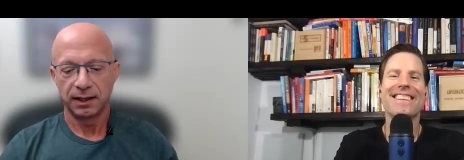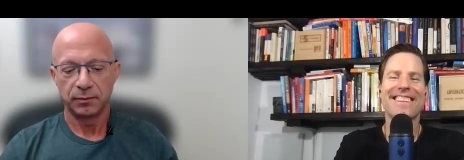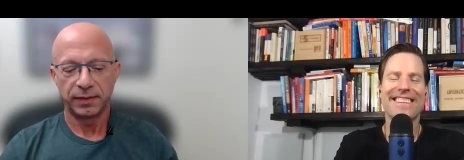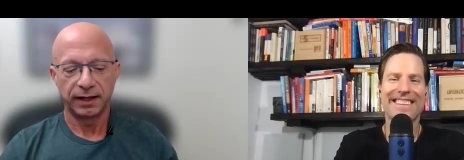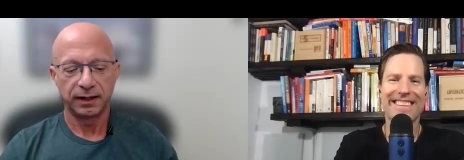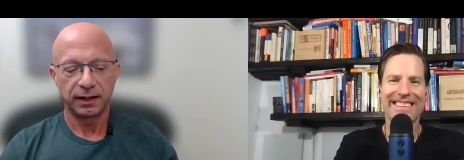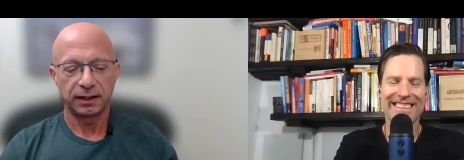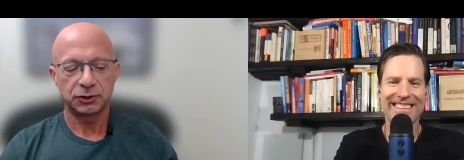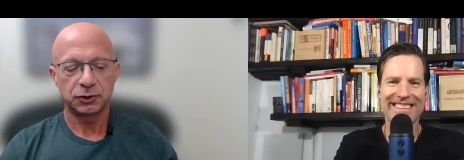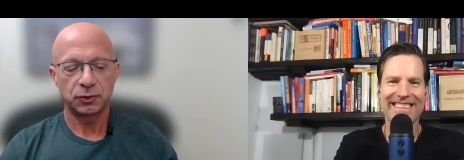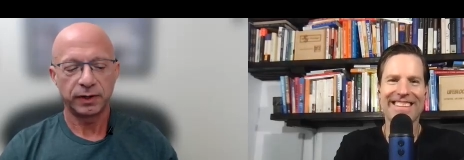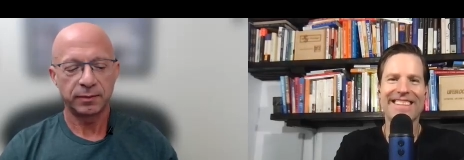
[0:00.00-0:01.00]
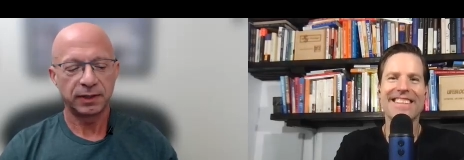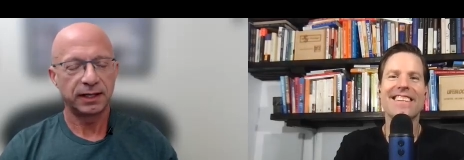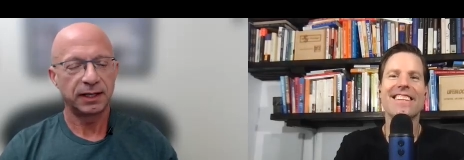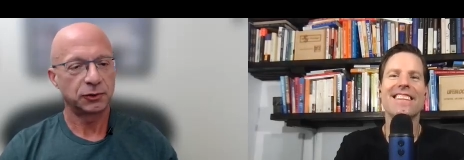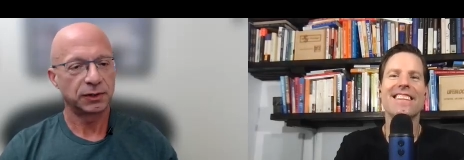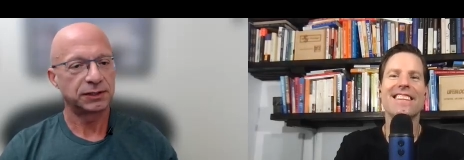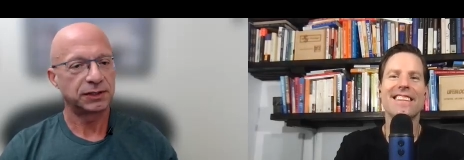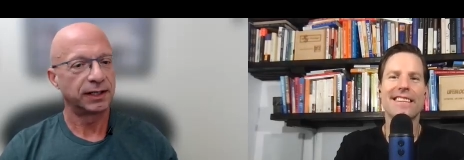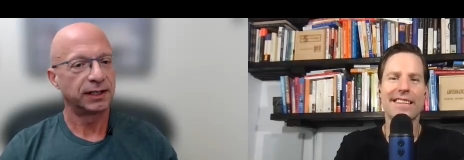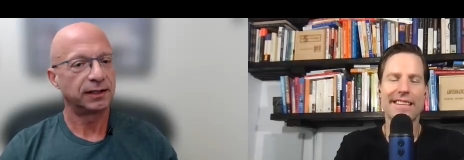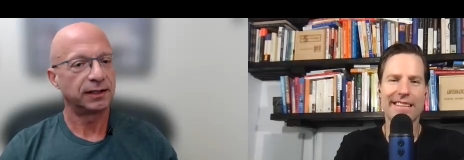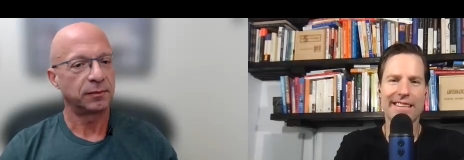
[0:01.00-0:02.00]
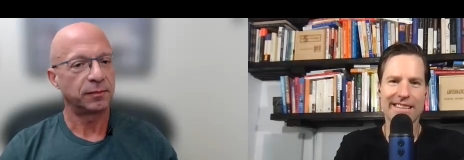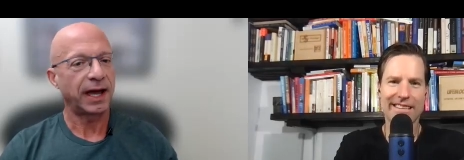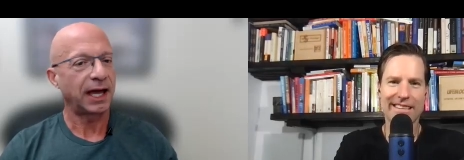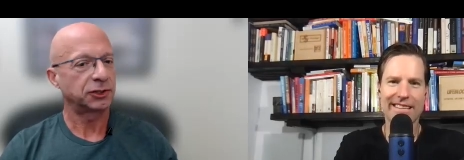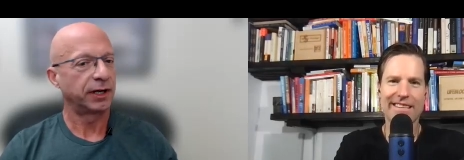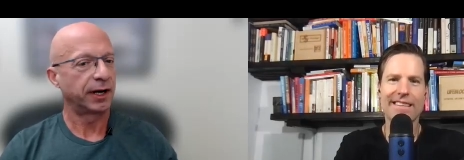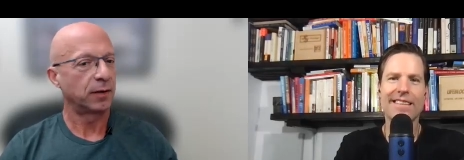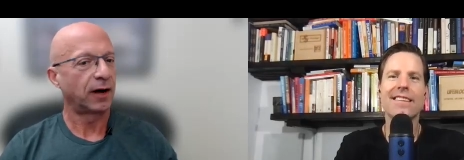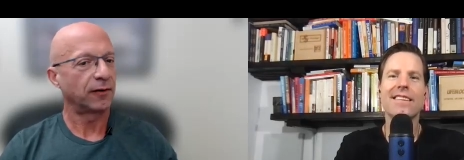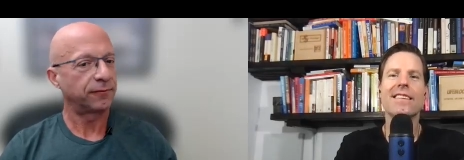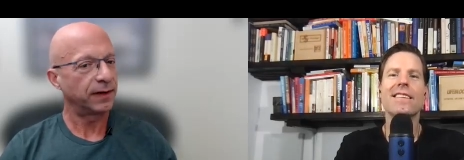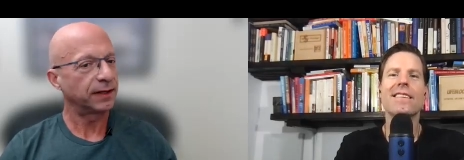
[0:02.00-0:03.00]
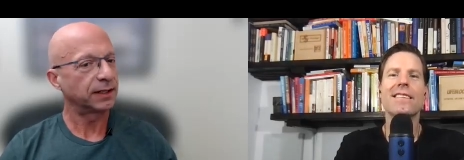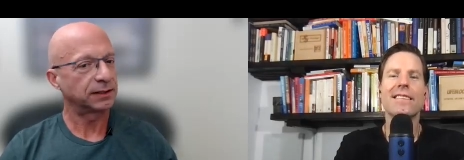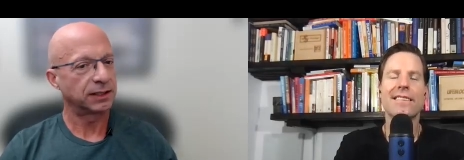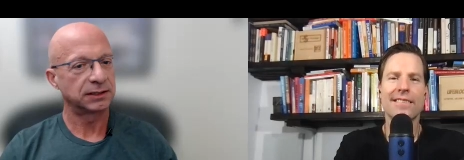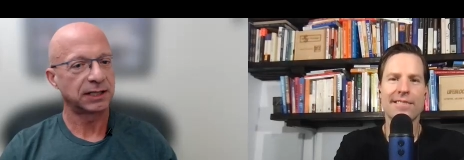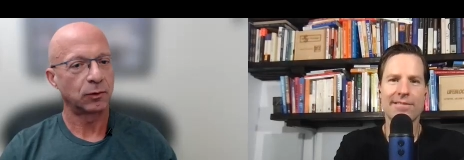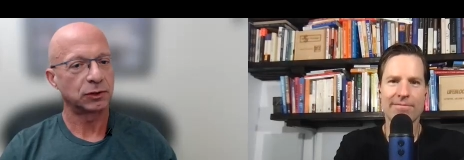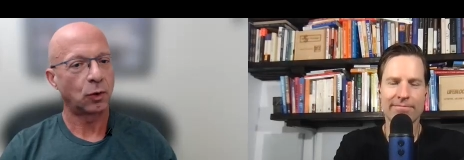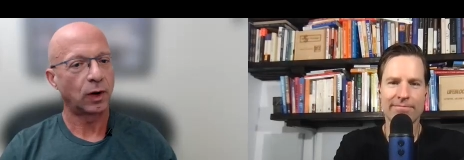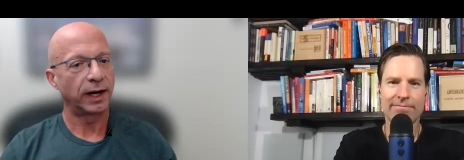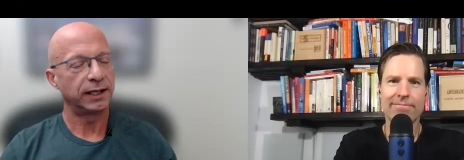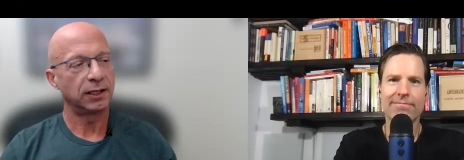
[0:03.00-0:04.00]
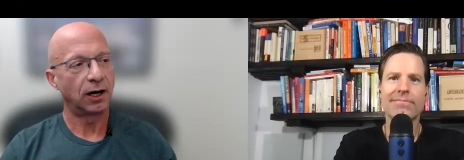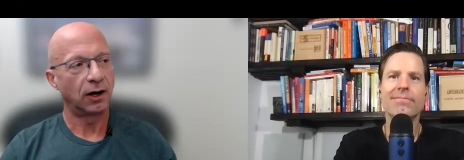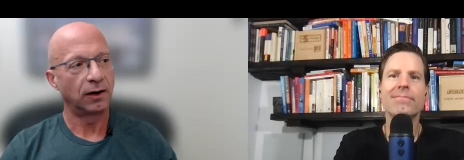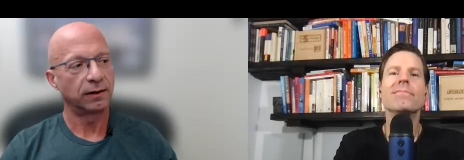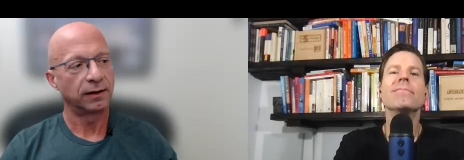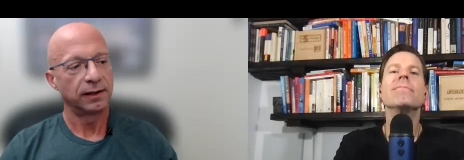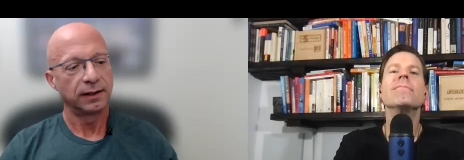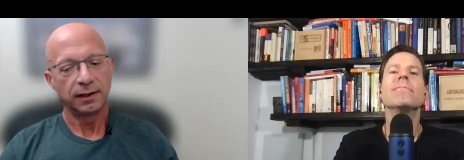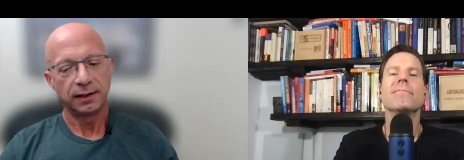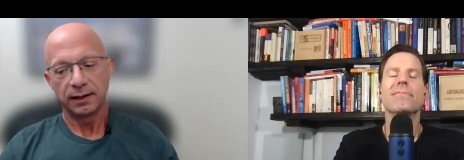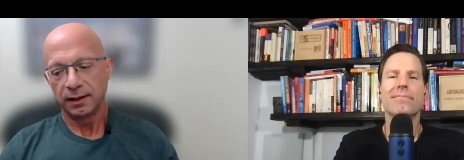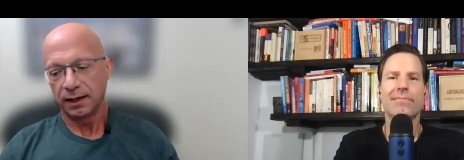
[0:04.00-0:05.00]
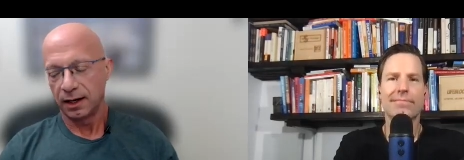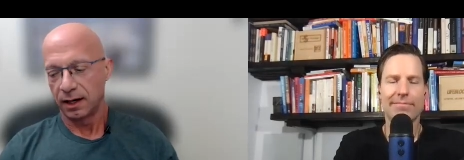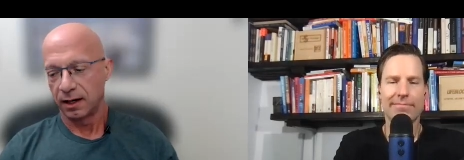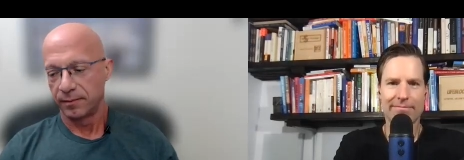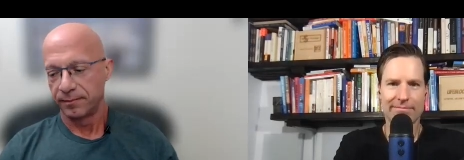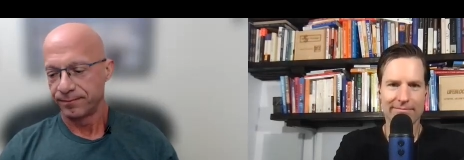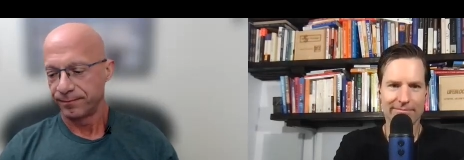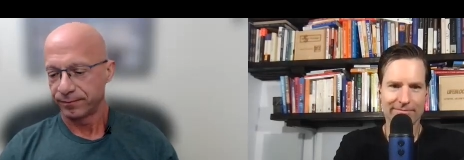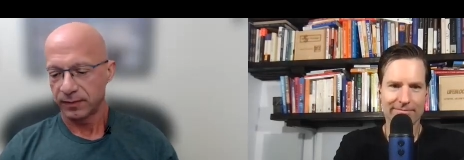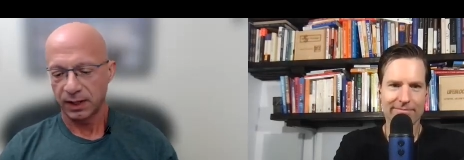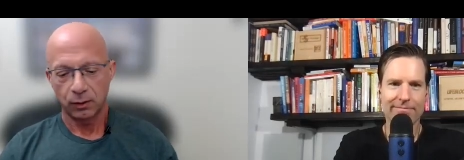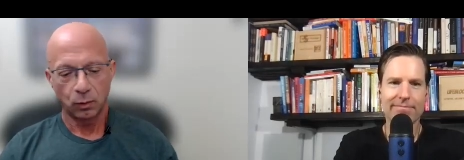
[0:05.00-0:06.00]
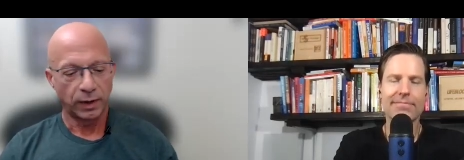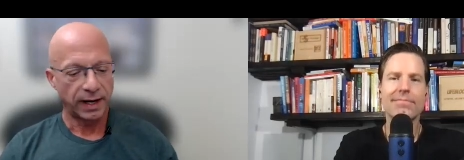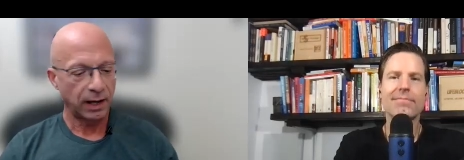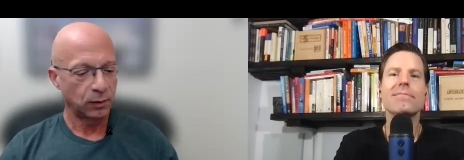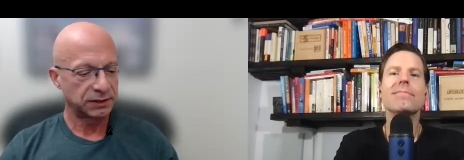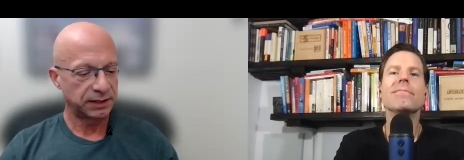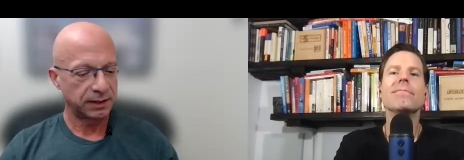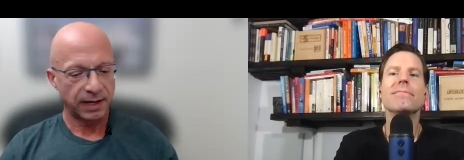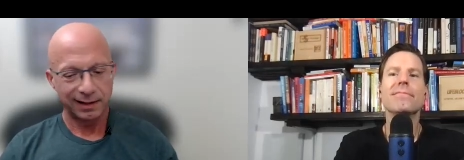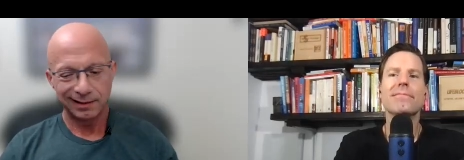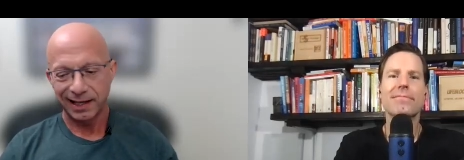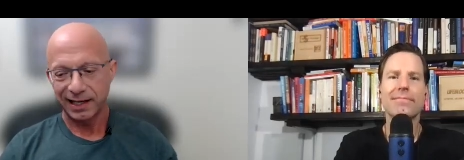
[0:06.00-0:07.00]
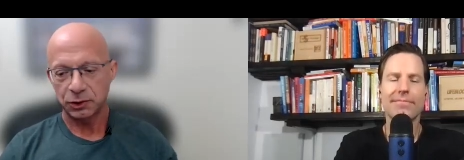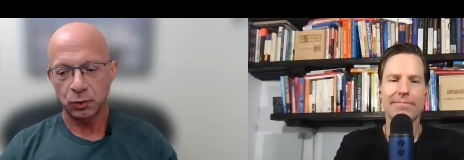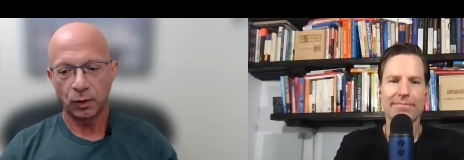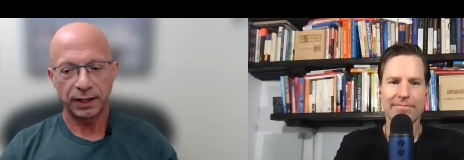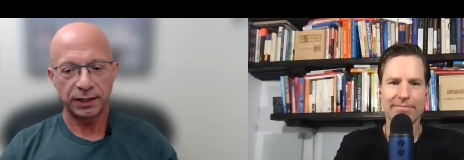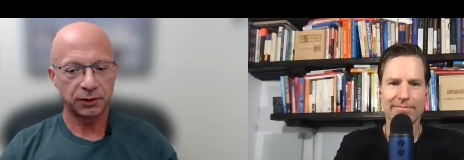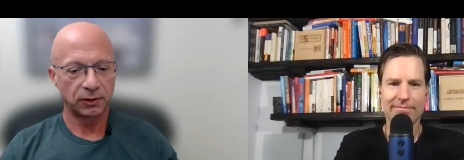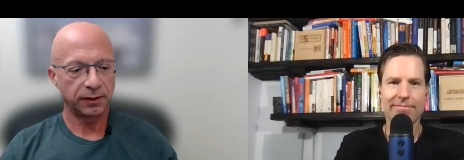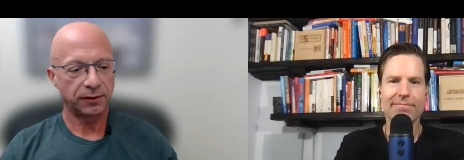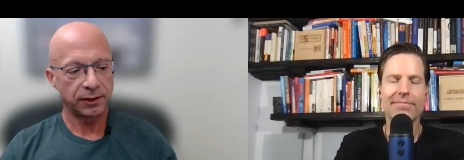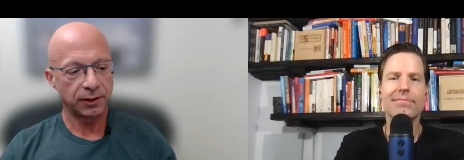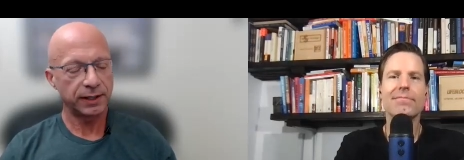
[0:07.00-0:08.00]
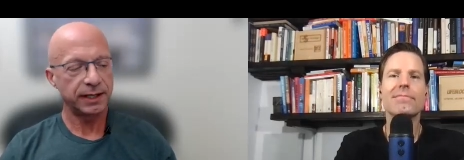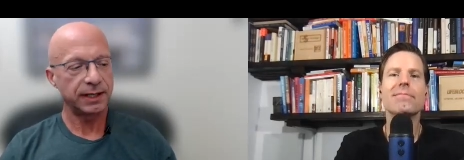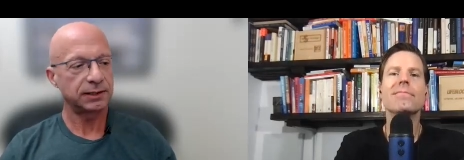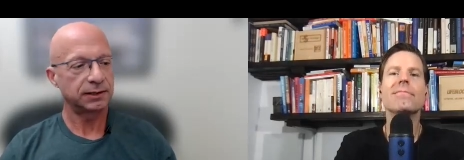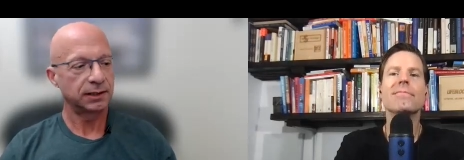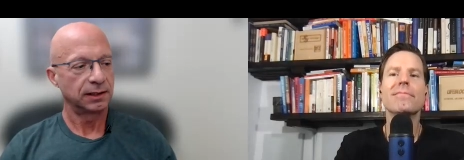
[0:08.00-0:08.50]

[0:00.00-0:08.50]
Speaker 1: been extremely interested and passionate about fitness since I was quite young. When I was in my late 20s, early 30s,